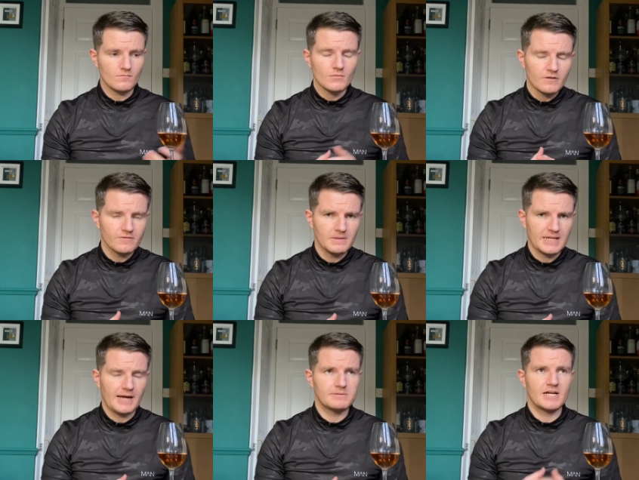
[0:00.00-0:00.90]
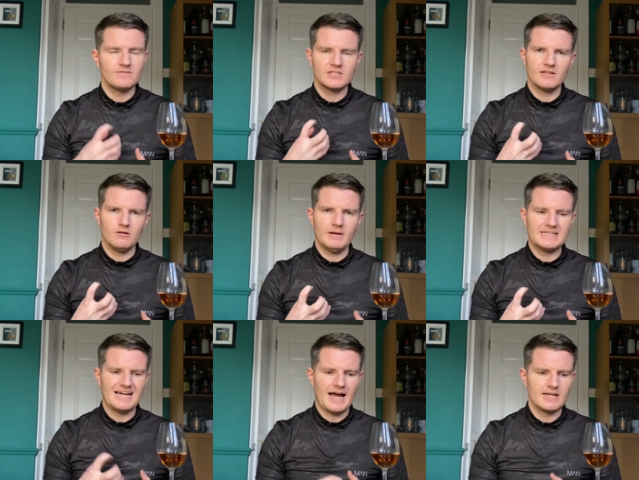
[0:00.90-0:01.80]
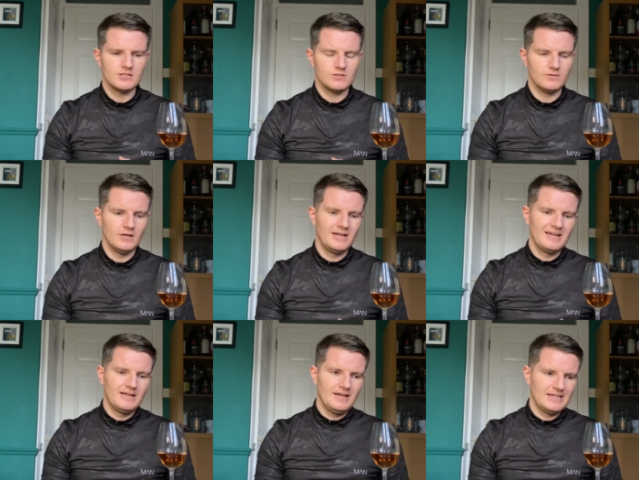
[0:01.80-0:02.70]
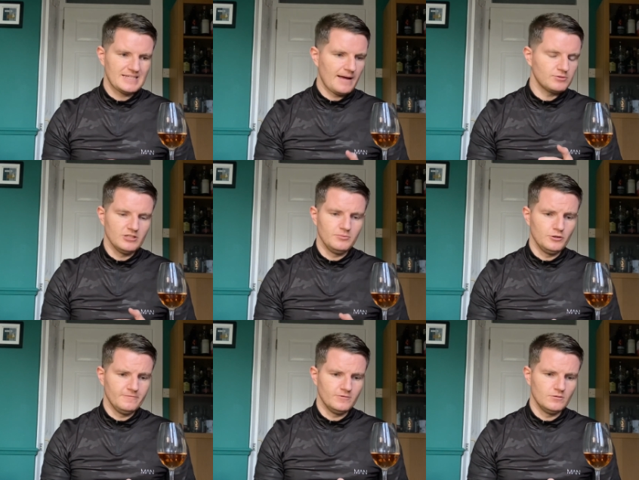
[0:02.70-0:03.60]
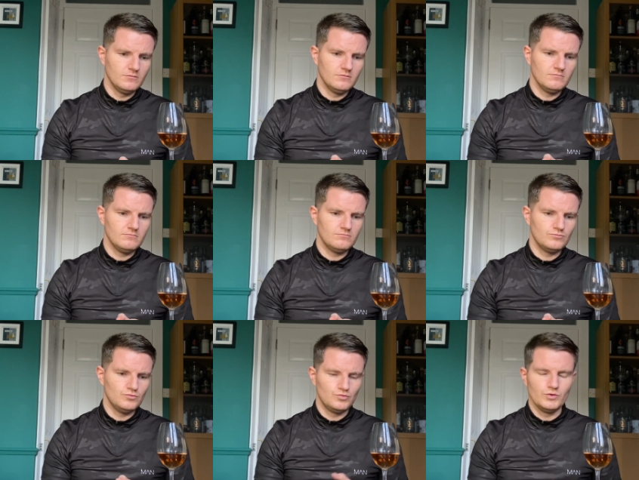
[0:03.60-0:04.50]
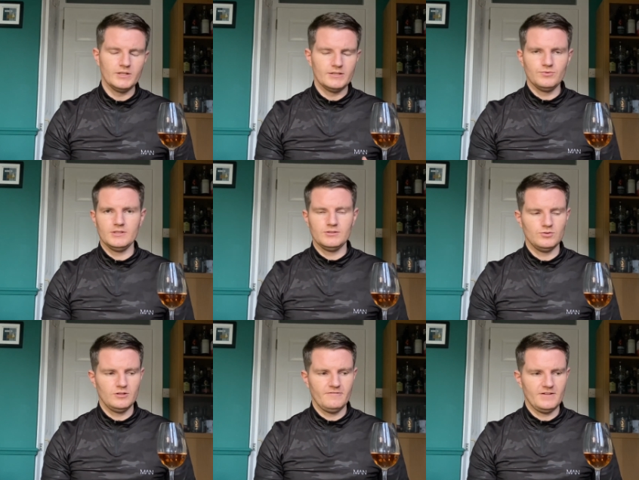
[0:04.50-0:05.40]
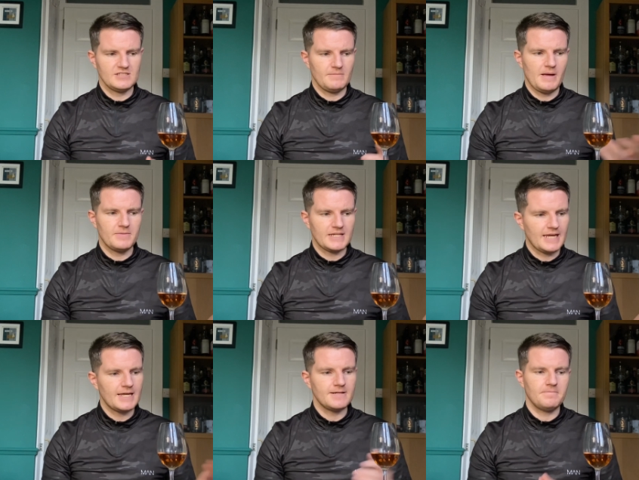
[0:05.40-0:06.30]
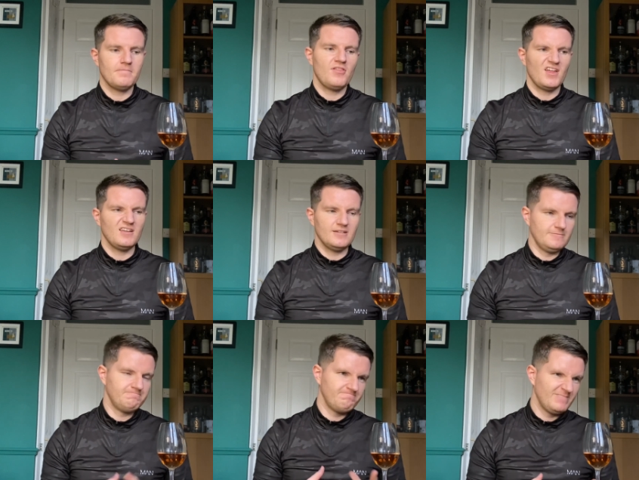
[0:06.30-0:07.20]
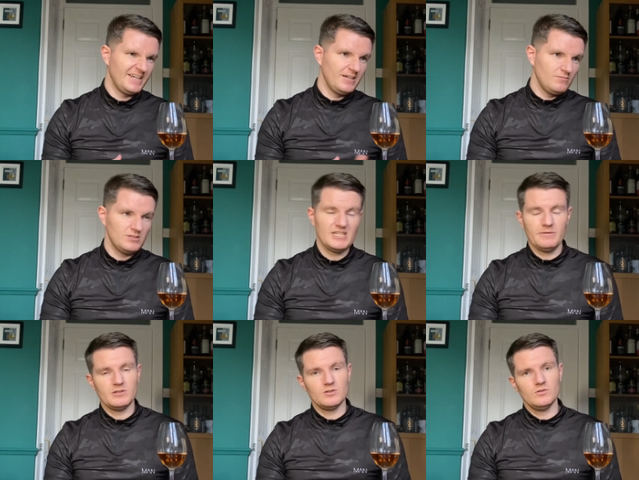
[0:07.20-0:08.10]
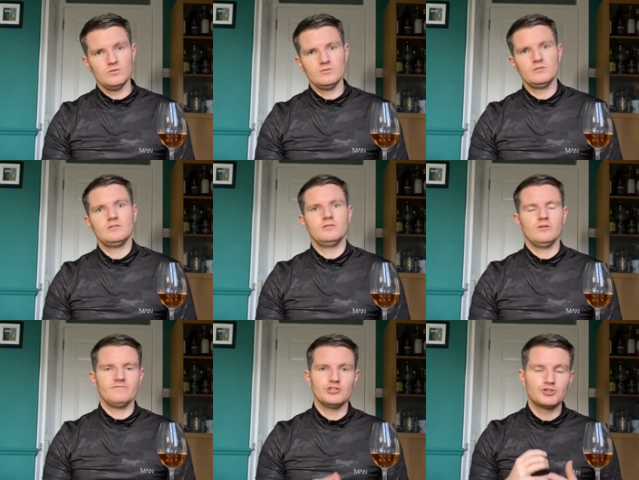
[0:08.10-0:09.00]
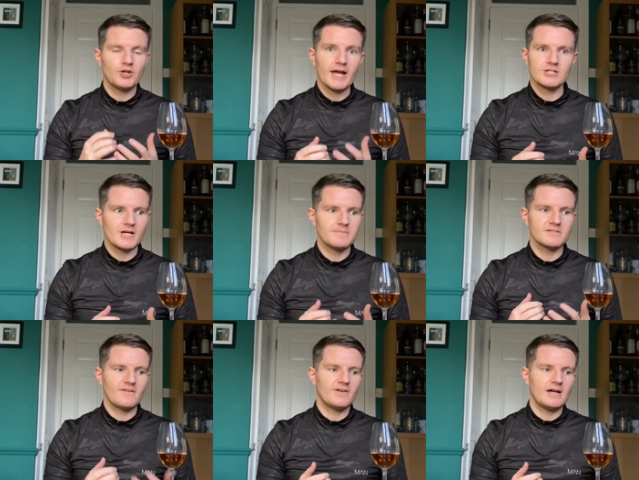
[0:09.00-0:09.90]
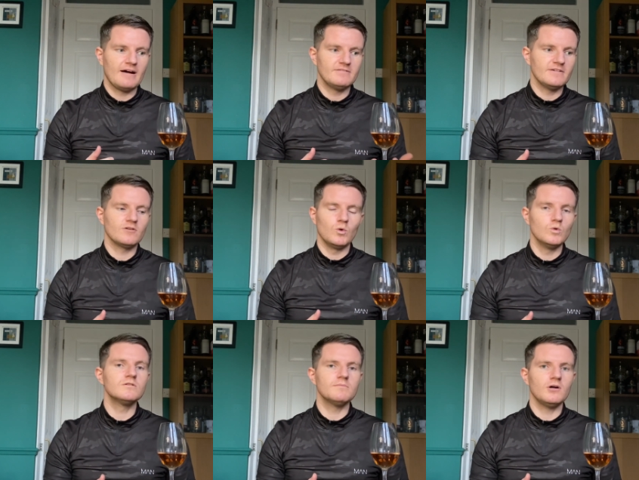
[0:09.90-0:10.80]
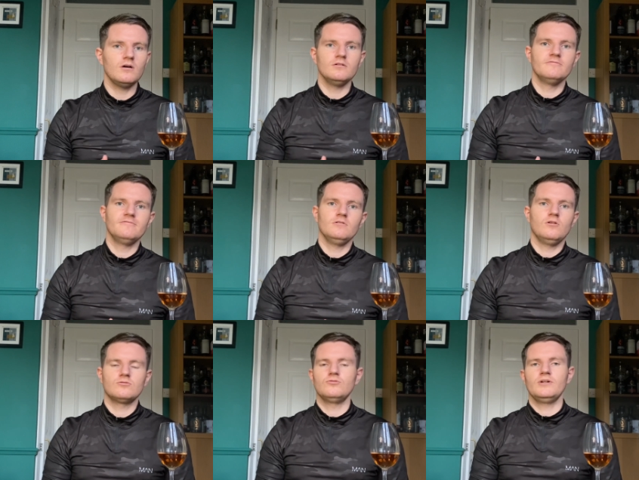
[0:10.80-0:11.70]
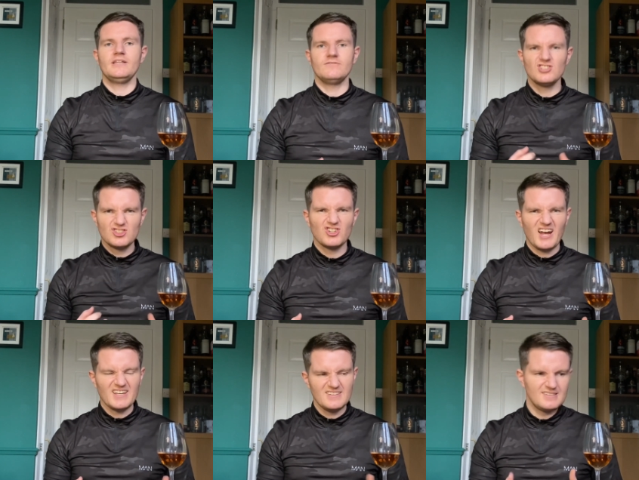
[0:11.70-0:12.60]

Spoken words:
from the Cab Sav, just getting a little bit of tannins to it. It's absolutely beautiful. Really do love this. I remember getting it thinking, we'll see how it goes. I've just tried drams. I've never owned a bottle of Longrow Red. I've just tried